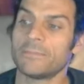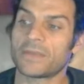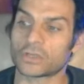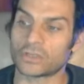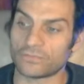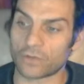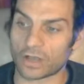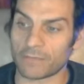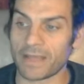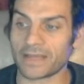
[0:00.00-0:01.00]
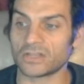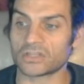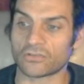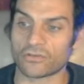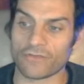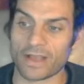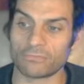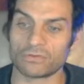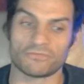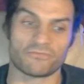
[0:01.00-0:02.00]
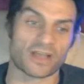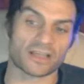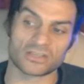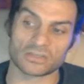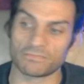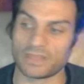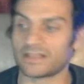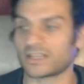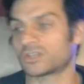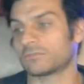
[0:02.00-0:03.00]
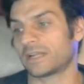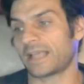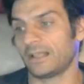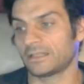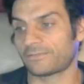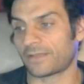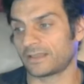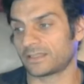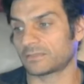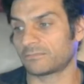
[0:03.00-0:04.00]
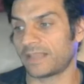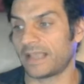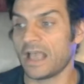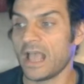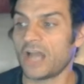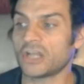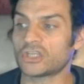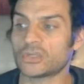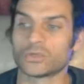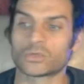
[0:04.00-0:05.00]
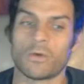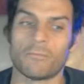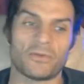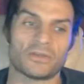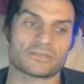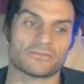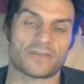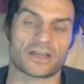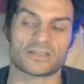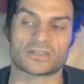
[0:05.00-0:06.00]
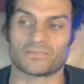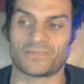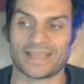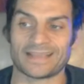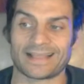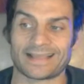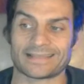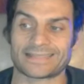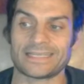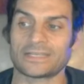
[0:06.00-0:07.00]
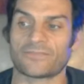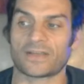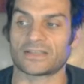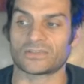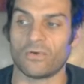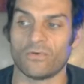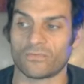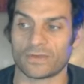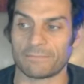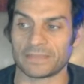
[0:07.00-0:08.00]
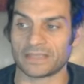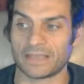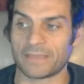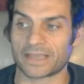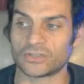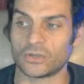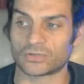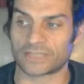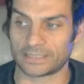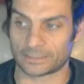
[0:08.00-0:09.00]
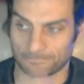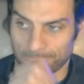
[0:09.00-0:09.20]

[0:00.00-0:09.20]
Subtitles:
because you've got commanders on the ground who fire something, then somebody else fires something. And as soon as one person fires something, like, the ceasefire is over. It makes no sense.